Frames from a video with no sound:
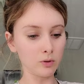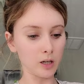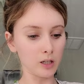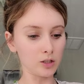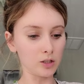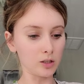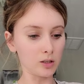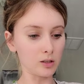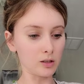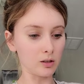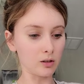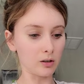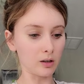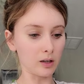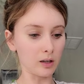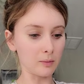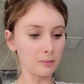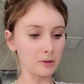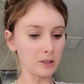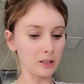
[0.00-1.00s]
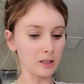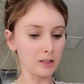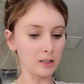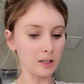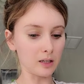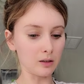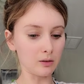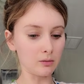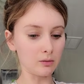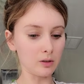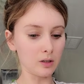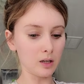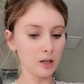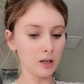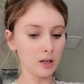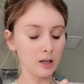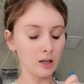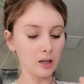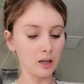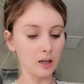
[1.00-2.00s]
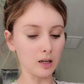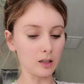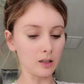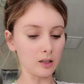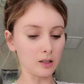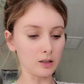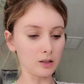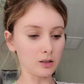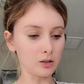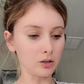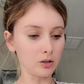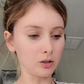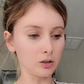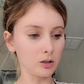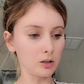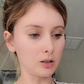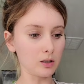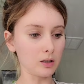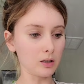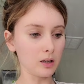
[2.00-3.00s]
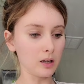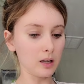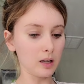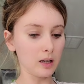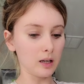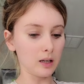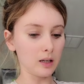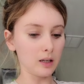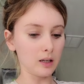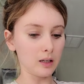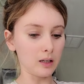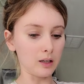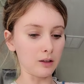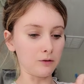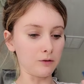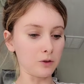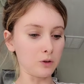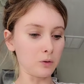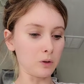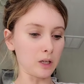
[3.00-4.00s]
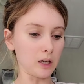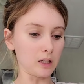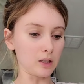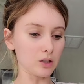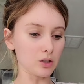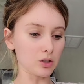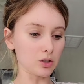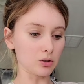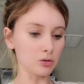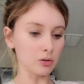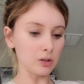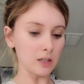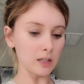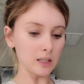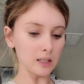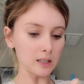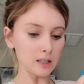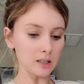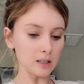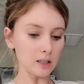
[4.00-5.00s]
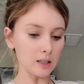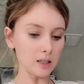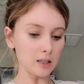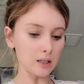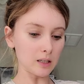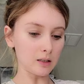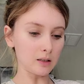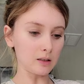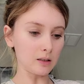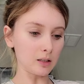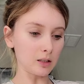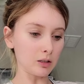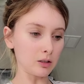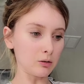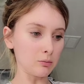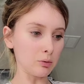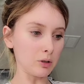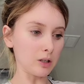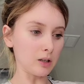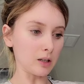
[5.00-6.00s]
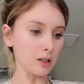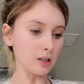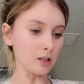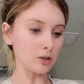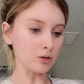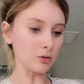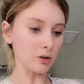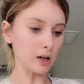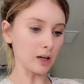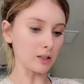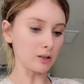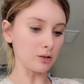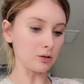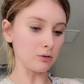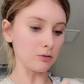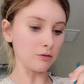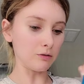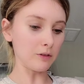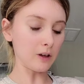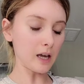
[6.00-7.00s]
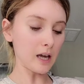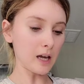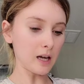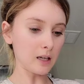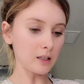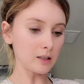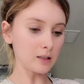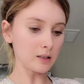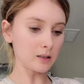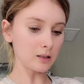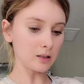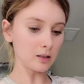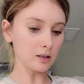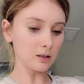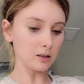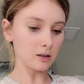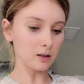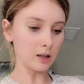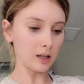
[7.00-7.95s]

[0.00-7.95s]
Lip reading: I just turn it upside down and it's good. If you get streaks in it, it could be that it dried too fast.